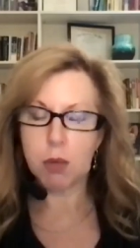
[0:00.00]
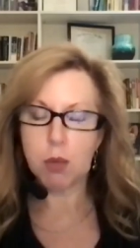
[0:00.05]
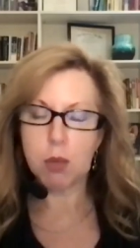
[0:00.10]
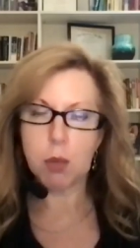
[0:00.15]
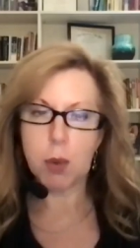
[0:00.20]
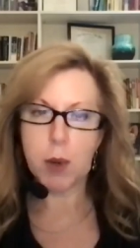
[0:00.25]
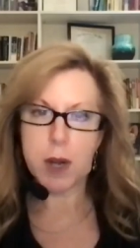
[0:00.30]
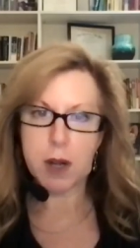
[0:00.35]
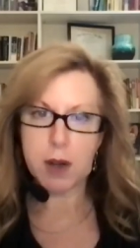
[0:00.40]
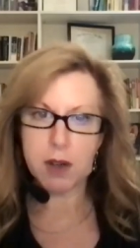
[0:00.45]

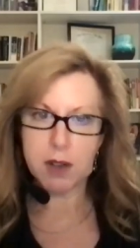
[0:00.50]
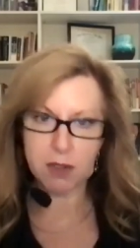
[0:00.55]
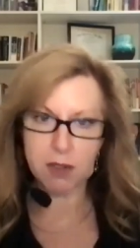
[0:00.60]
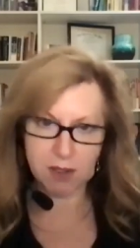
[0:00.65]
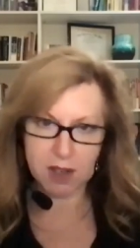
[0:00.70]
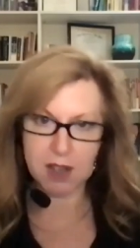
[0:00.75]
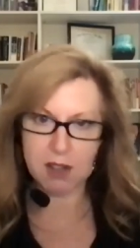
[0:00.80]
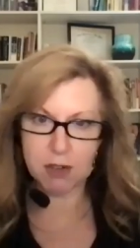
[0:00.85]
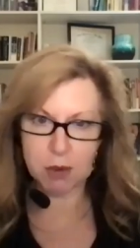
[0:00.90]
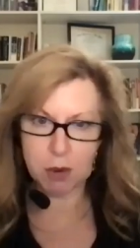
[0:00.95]

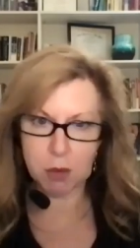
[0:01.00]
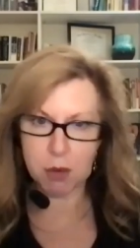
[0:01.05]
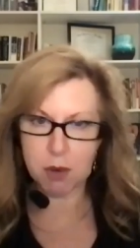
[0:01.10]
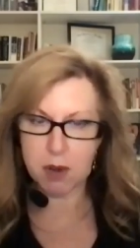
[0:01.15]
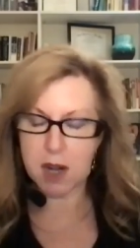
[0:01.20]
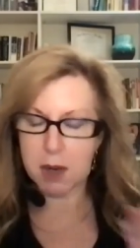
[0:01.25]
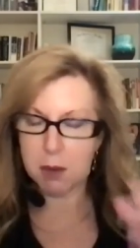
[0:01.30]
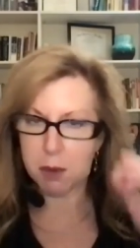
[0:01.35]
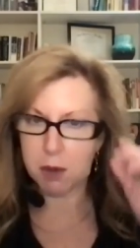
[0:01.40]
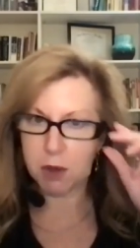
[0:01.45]
whereas as you
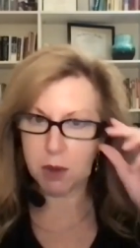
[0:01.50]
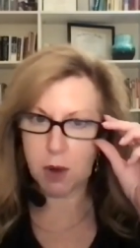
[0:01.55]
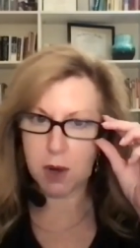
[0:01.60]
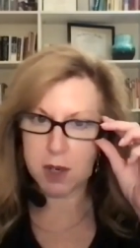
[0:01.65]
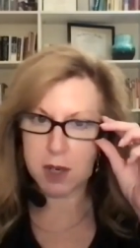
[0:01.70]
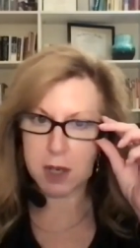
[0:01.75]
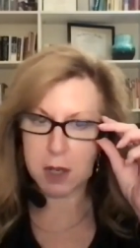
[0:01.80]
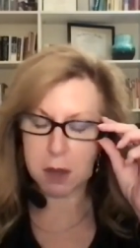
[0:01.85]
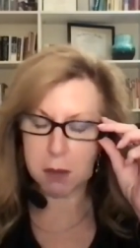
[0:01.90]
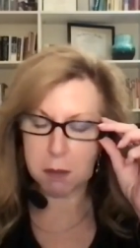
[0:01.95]
and I were
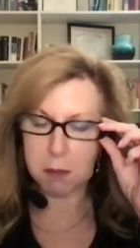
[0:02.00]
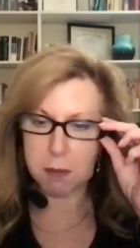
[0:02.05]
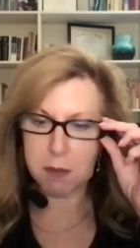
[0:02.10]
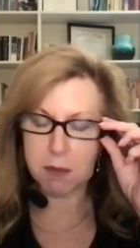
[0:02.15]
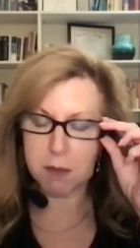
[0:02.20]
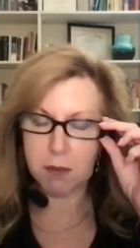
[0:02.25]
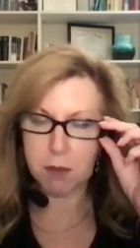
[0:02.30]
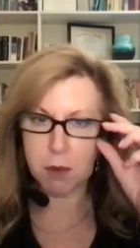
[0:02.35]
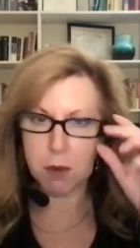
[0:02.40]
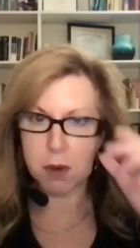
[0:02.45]
talking
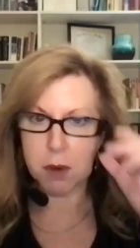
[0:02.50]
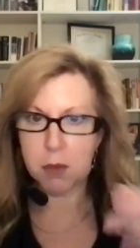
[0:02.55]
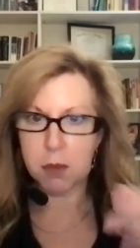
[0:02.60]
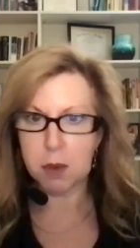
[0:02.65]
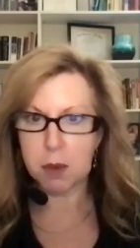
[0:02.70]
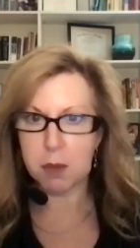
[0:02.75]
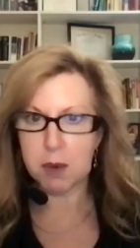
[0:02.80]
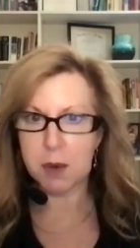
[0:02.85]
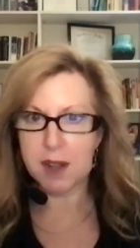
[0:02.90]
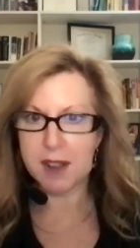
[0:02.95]
before
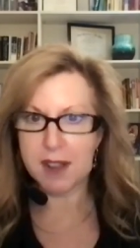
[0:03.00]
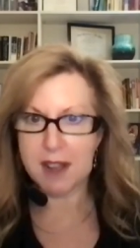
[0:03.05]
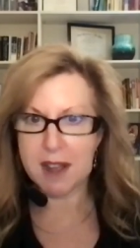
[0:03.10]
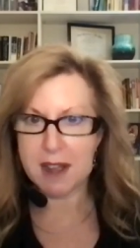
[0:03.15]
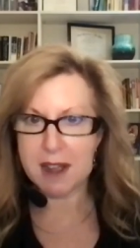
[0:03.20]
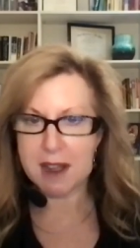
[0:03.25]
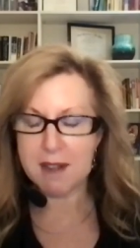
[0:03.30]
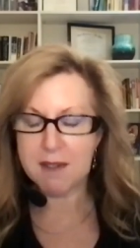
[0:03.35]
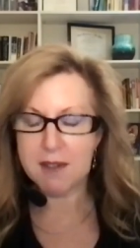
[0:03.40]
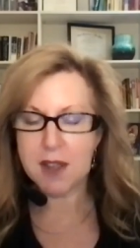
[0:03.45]
we went
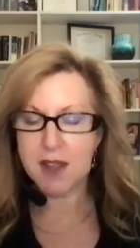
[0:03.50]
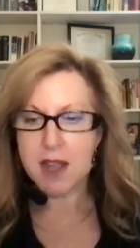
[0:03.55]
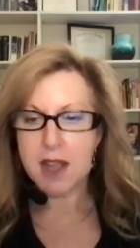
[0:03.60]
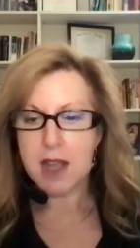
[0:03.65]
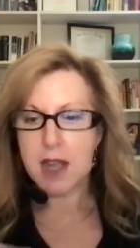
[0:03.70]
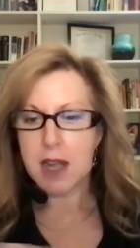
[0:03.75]
live,